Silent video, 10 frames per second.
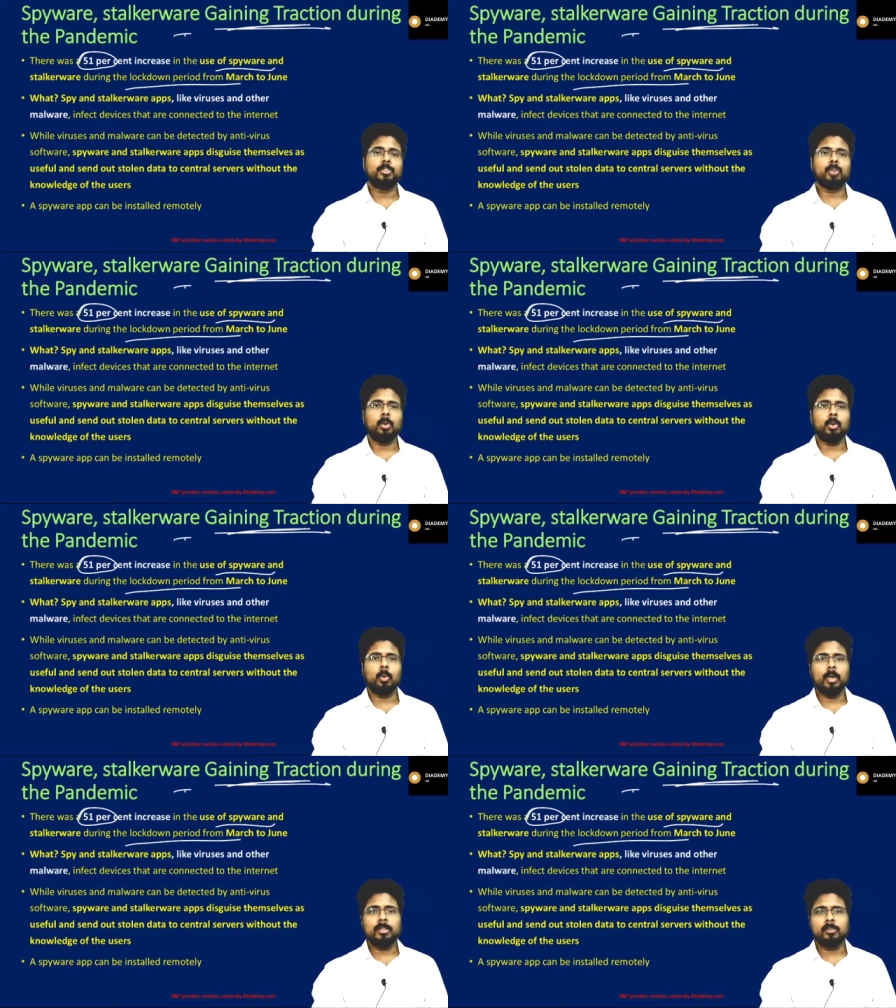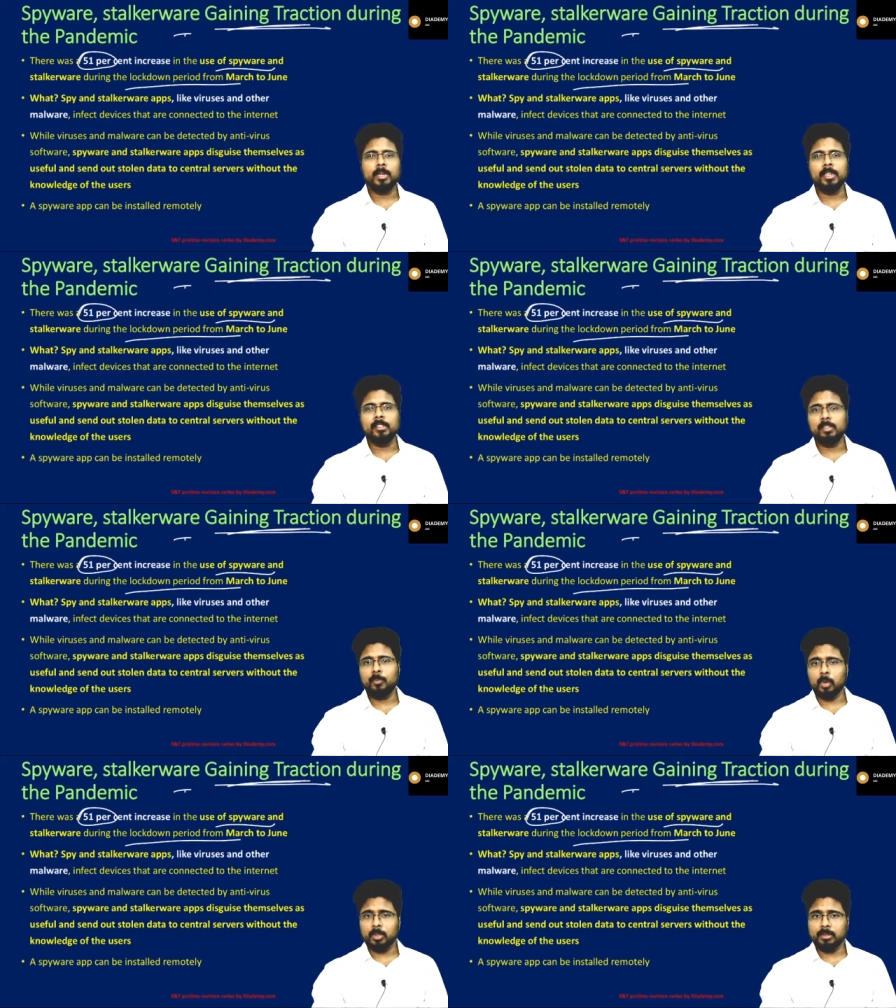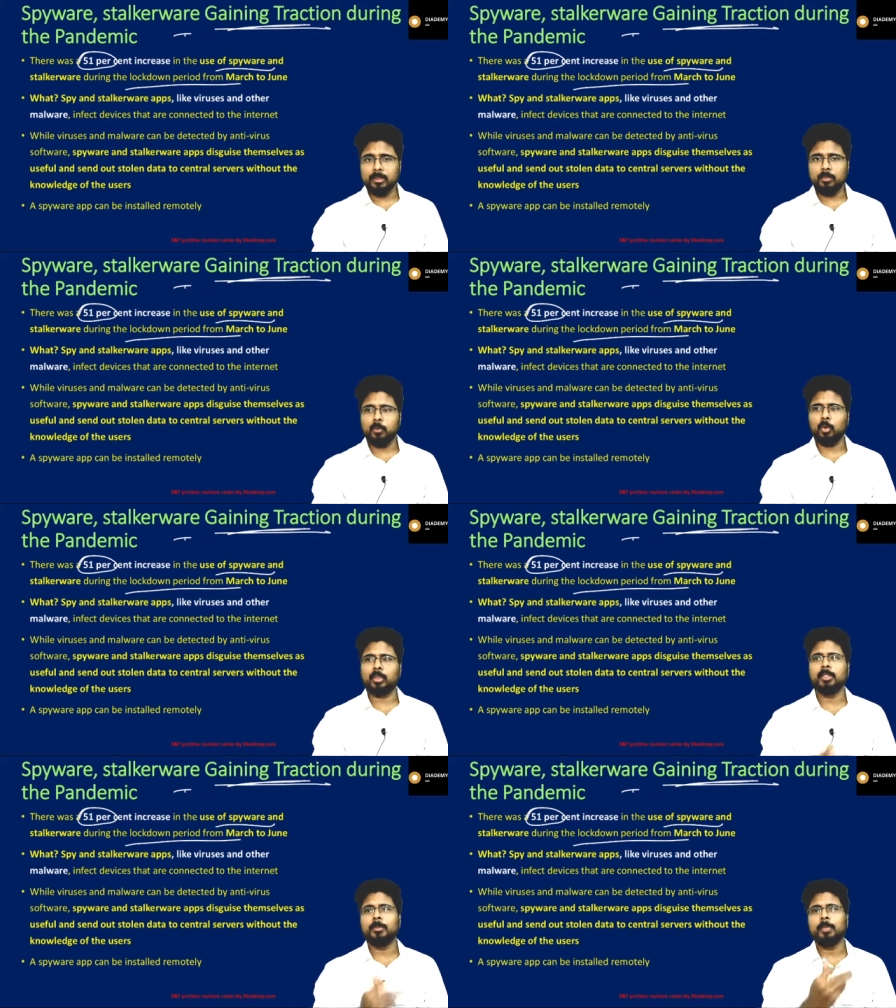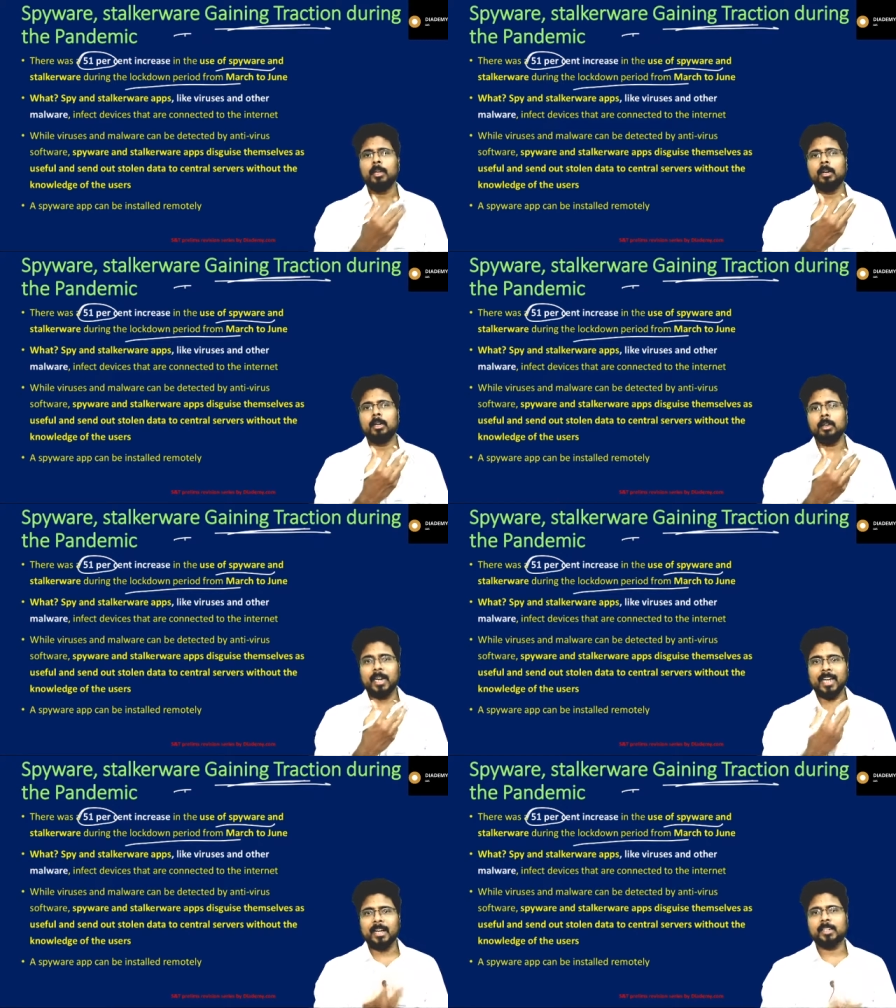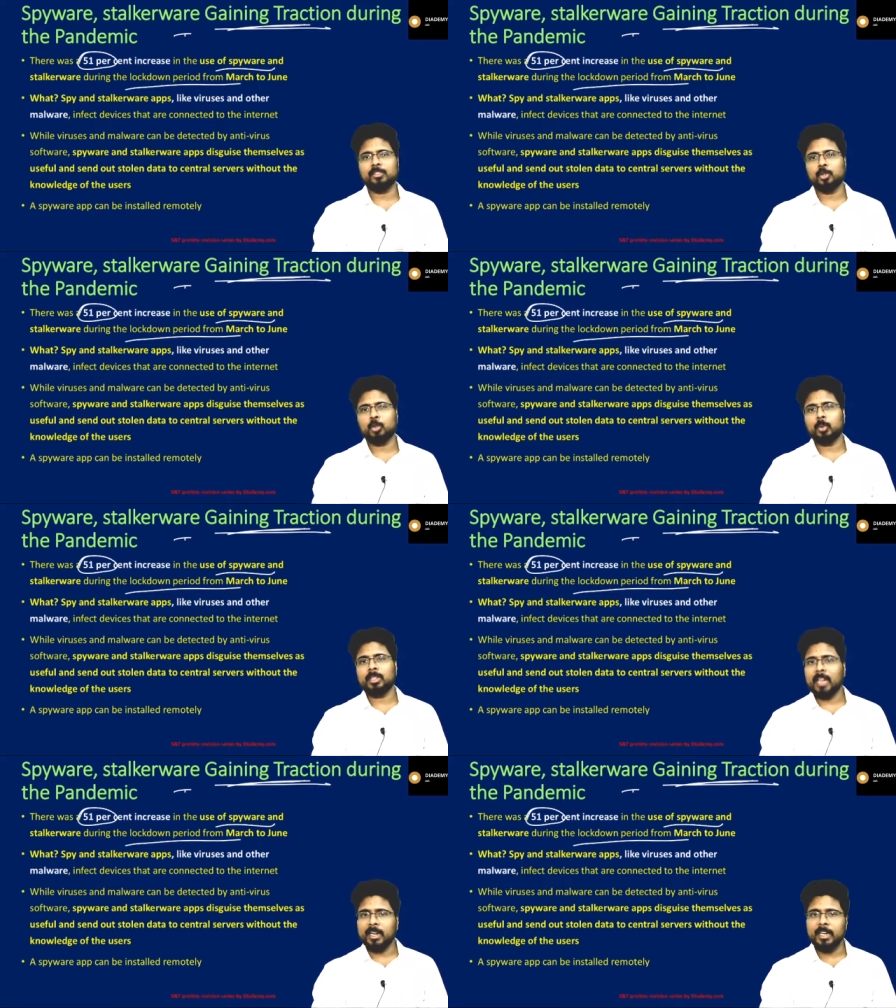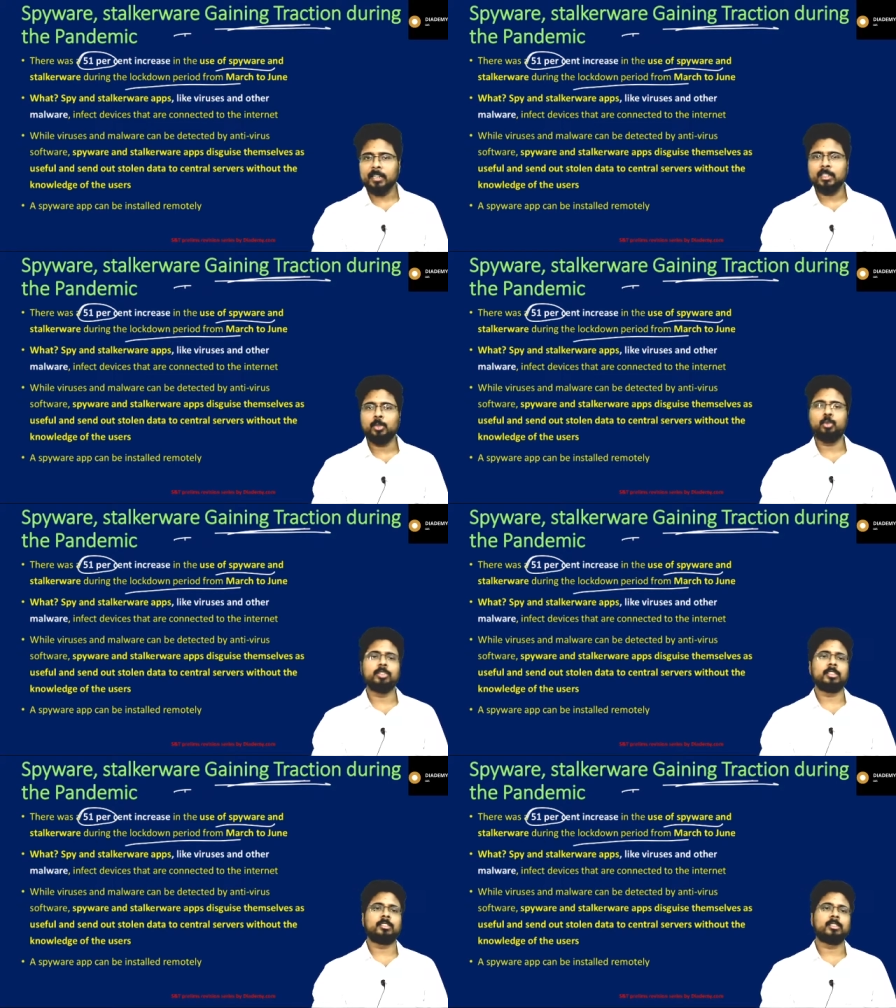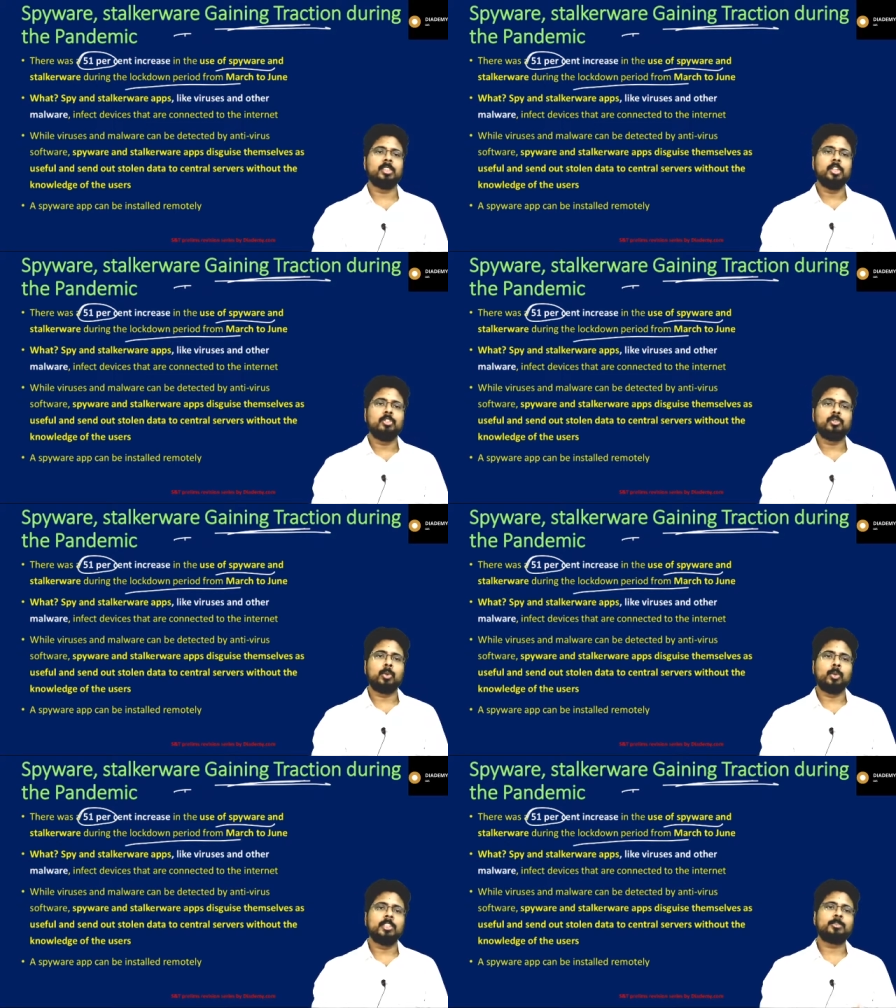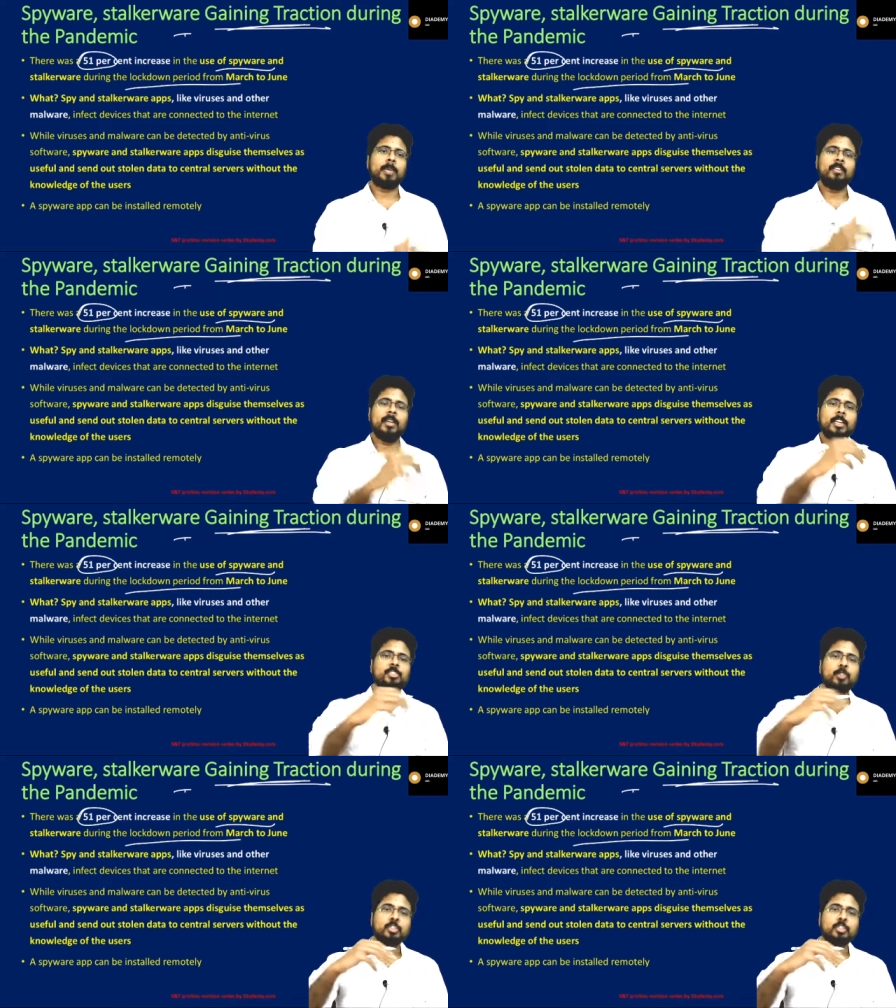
So it's very easy for the for the you know, attackers to target the users. So this spyware is for